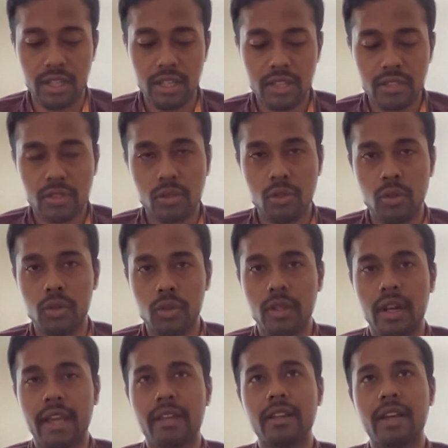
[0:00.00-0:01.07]
So
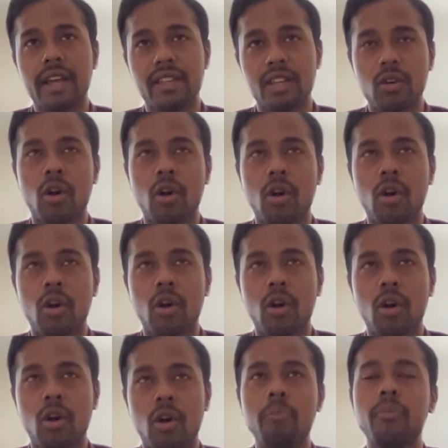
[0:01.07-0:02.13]
like, and the
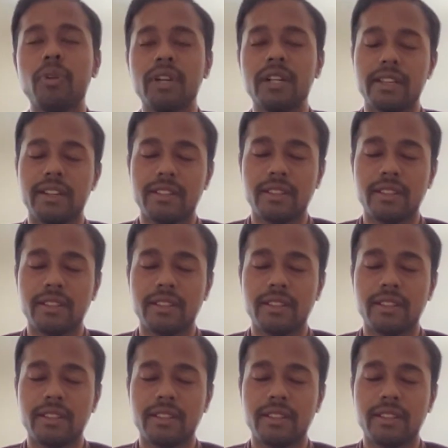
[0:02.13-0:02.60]
component,